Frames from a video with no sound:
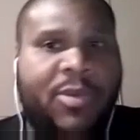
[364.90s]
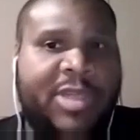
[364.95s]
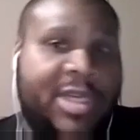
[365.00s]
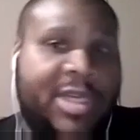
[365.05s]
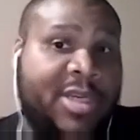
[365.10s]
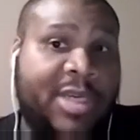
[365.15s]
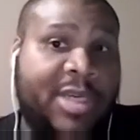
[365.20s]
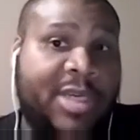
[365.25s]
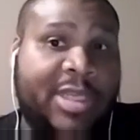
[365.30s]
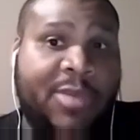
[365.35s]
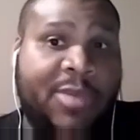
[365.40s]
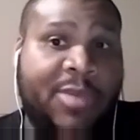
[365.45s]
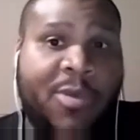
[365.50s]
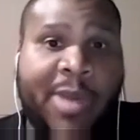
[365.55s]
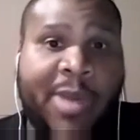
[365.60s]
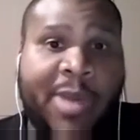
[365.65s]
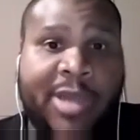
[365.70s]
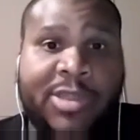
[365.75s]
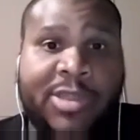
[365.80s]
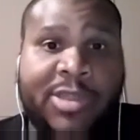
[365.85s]
I could get them on
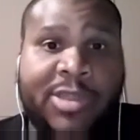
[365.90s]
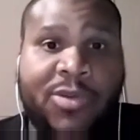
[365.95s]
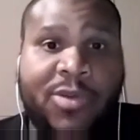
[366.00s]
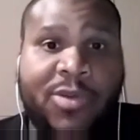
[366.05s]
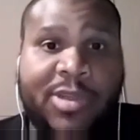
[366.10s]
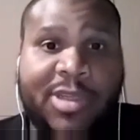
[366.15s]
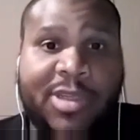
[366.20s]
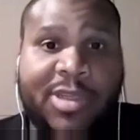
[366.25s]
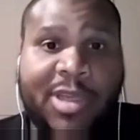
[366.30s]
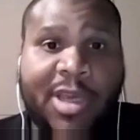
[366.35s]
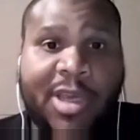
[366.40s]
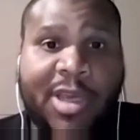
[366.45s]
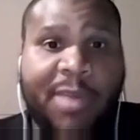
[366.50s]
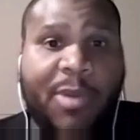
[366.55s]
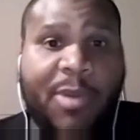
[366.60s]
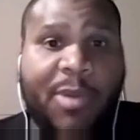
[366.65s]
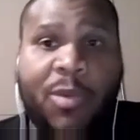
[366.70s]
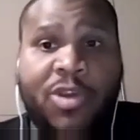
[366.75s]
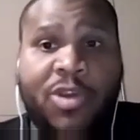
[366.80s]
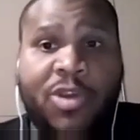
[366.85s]
my insurance.
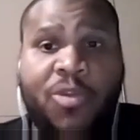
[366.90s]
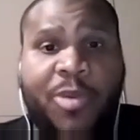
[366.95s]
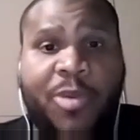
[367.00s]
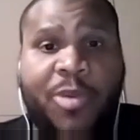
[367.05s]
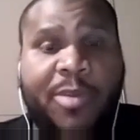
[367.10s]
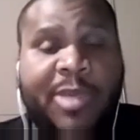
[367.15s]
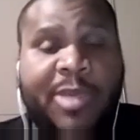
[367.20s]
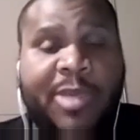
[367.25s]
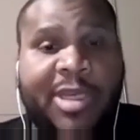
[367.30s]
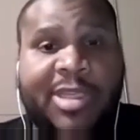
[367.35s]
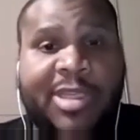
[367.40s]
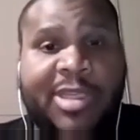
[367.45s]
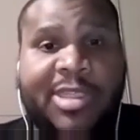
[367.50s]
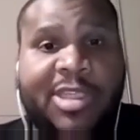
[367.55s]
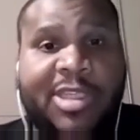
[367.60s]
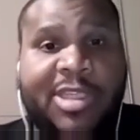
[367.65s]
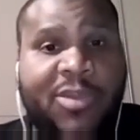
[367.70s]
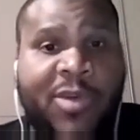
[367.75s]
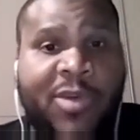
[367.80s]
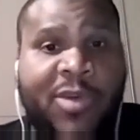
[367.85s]
But when you right. put me in a
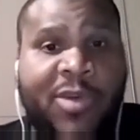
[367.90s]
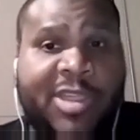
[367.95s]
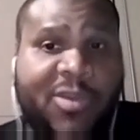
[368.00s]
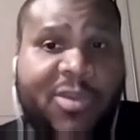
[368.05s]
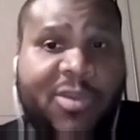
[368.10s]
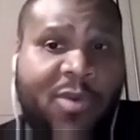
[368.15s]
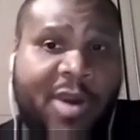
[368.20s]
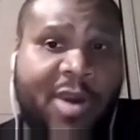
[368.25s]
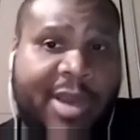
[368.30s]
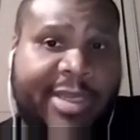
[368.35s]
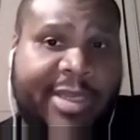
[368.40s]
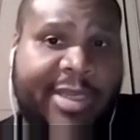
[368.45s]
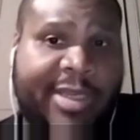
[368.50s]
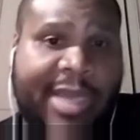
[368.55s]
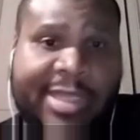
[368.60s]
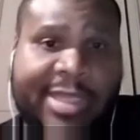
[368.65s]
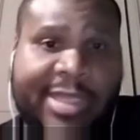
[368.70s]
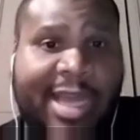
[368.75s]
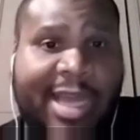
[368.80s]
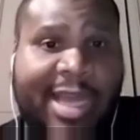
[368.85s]
situation where
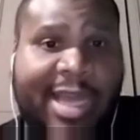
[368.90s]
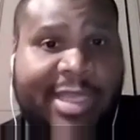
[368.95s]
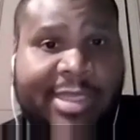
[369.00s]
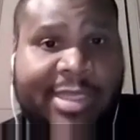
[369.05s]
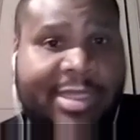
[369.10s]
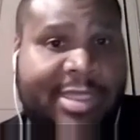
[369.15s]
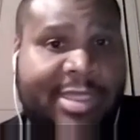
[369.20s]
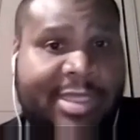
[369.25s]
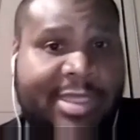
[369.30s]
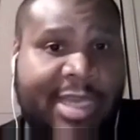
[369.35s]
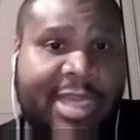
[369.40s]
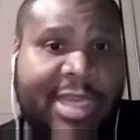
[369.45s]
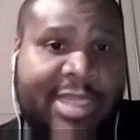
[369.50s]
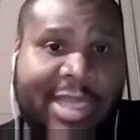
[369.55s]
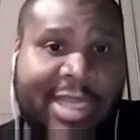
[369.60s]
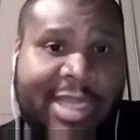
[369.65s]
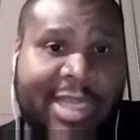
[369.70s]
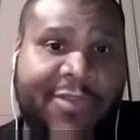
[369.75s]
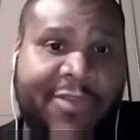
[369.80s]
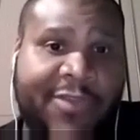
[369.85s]
that's not the stage
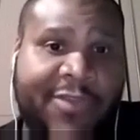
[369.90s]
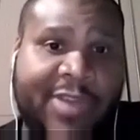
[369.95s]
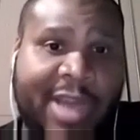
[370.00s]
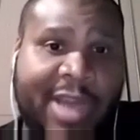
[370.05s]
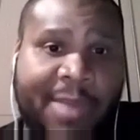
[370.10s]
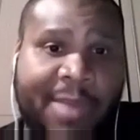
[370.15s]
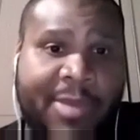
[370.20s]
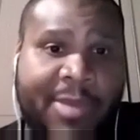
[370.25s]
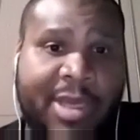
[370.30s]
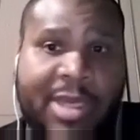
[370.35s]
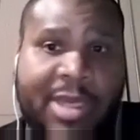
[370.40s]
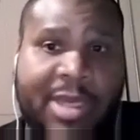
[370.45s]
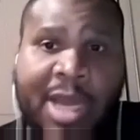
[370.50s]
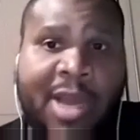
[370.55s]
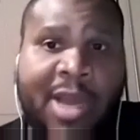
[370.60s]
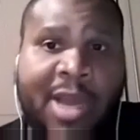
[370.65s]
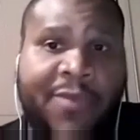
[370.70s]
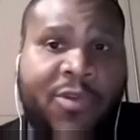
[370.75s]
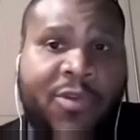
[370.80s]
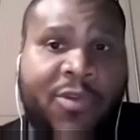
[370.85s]
of life that I'm in,
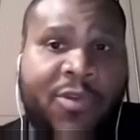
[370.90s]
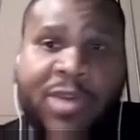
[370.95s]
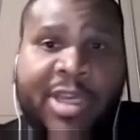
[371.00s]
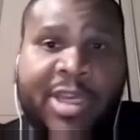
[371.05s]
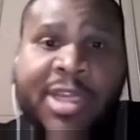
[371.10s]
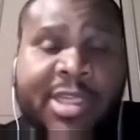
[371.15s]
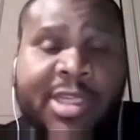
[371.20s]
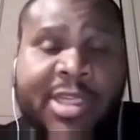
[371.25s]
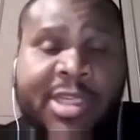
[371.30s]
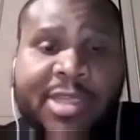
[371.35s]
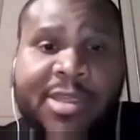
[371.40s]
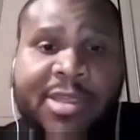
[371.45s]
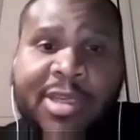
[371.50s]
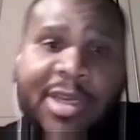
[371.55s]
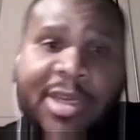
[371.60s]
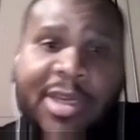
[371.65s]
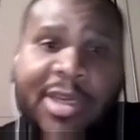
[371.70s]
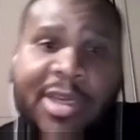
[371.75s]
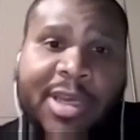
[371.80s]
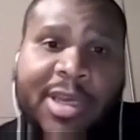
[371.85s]
nah, I vote against it.
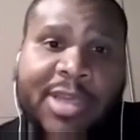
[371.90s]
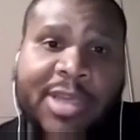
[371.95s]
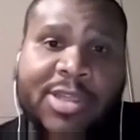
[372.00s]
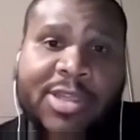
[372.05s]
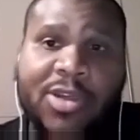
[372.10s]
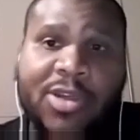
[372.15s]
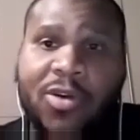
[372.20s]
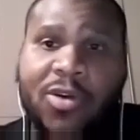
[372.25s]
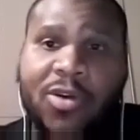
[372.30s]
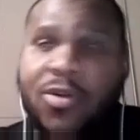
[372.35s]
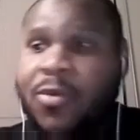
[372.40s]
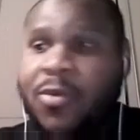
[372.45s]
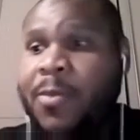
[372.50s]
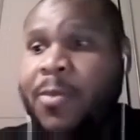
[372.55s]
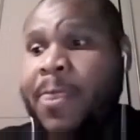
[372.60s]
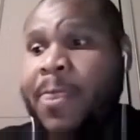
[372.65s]
So, mm-hmm.